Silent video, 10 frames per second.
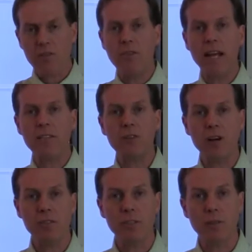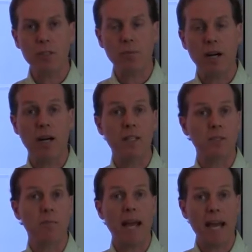Fat's often looked upon as
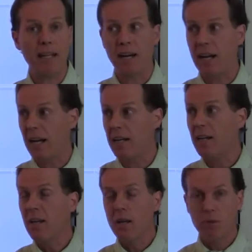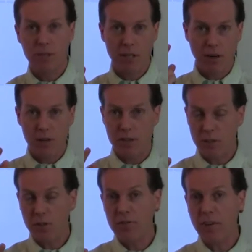the bad guy, but there are
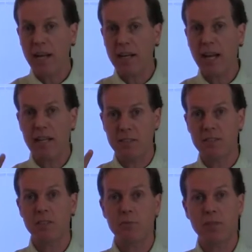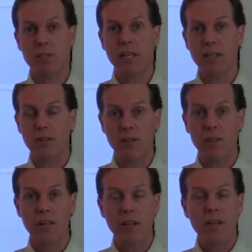two fatty acids in
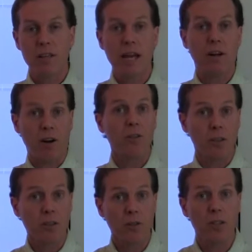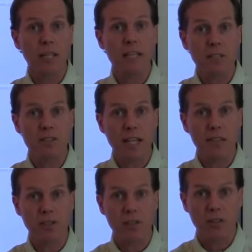particular that are literally
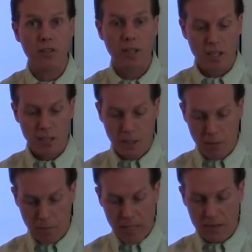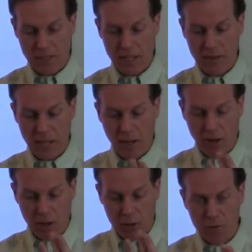essential. It means that they
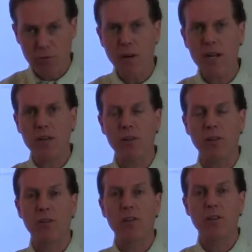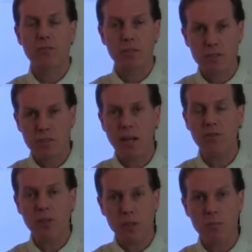are critical for
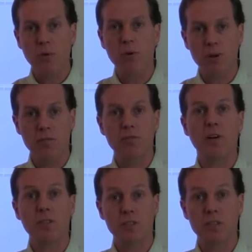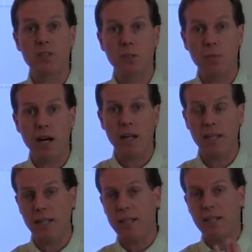several important functions in the
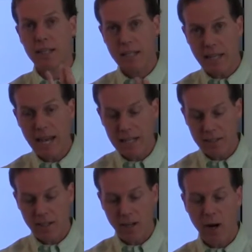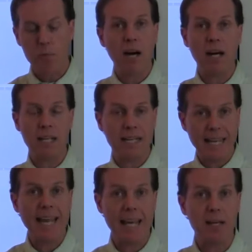body, yet our body
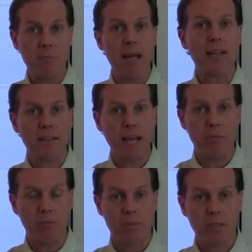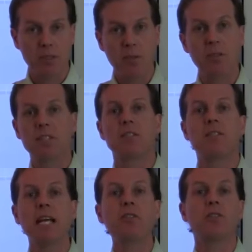can't make them. So it's
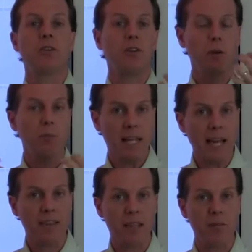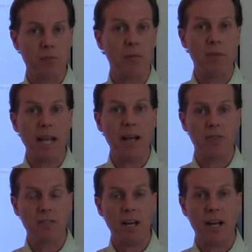essential that we get them from the
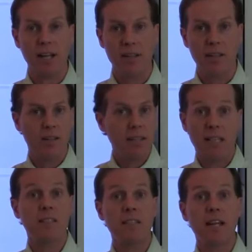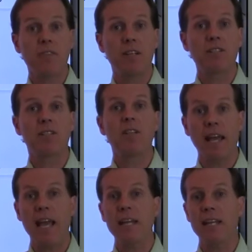outside. That's the definition of
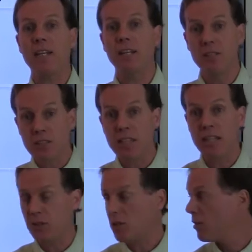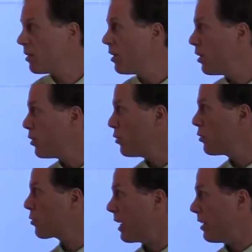any essential
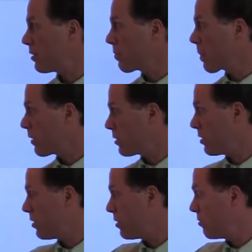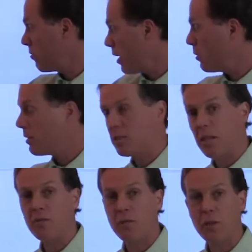nutrient, such as vitamin
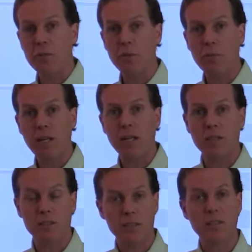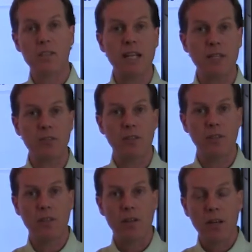C for human beings is
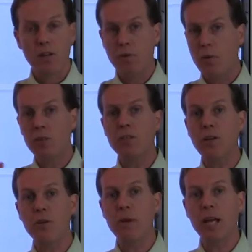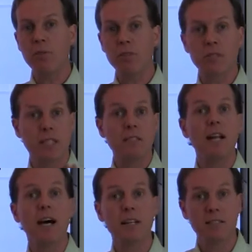essential. For most other mammals, it's
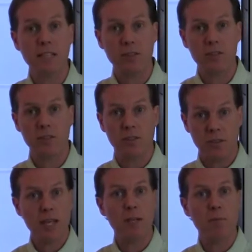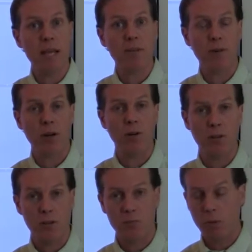non-essential. They can make their own,
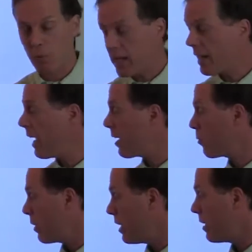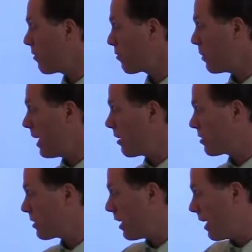but we can't. We need it from the
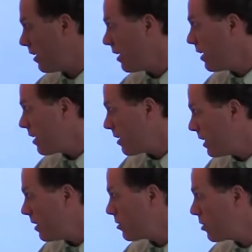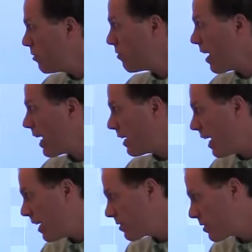outside. These two fatty
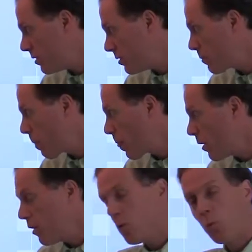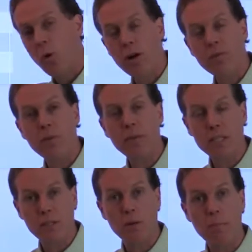acids, one of them
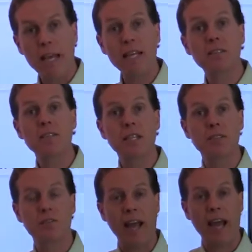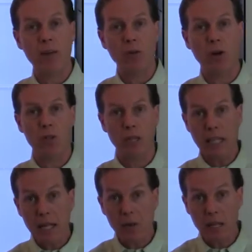is an omega six fat called
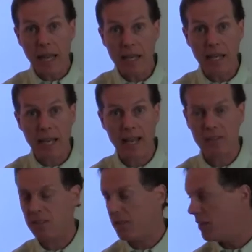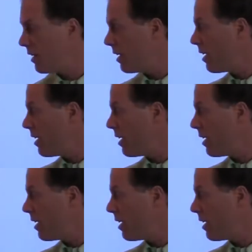linoleic acid.